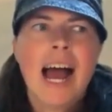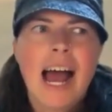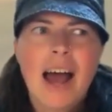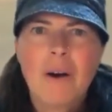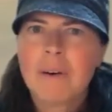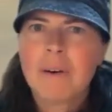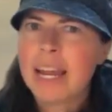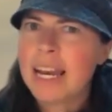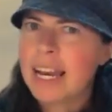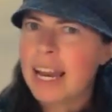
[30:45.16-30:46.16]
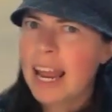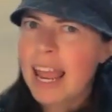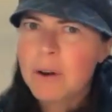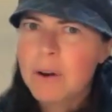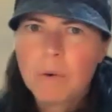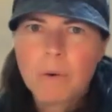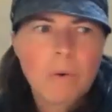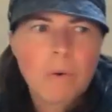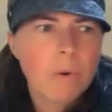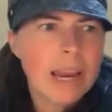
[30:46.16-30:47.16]
how it
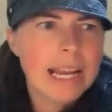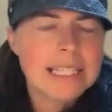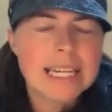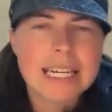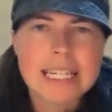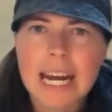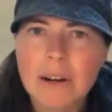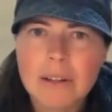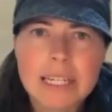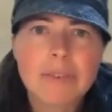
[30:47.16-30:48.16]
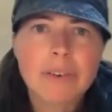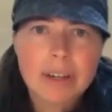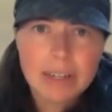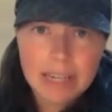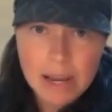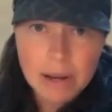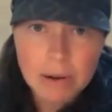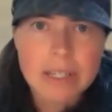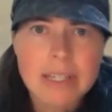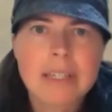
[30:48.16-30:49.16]
creates an entirely different
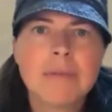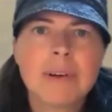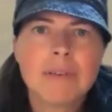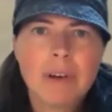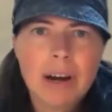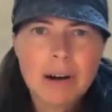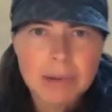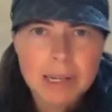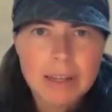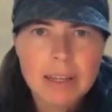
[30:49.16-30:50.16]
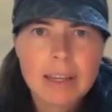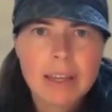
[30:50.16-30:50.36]
ecosystem environment,